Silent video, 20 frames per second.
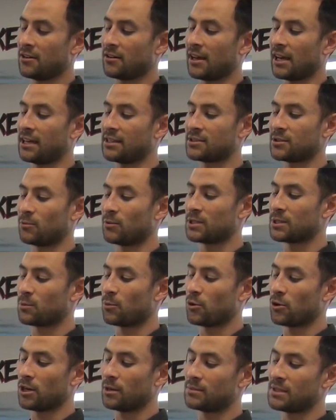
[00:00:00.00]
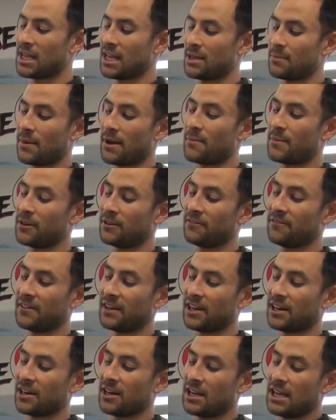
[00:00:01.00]
Okay, so once more, I'm taking my middle
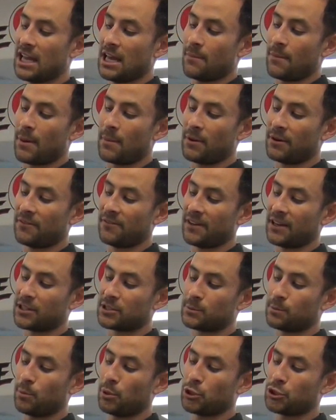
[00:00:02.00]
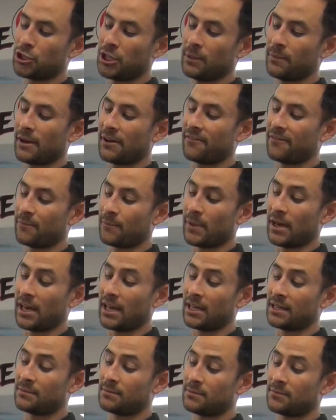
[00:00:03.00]
finger is pushing,
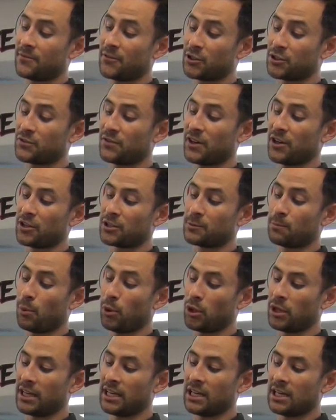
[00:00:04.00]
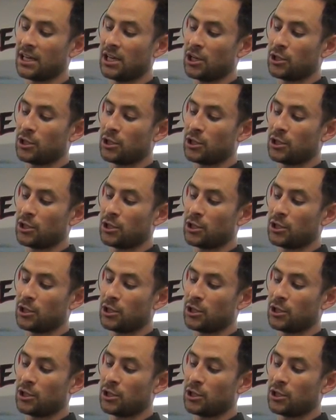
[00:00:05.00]
my first finger is pulling,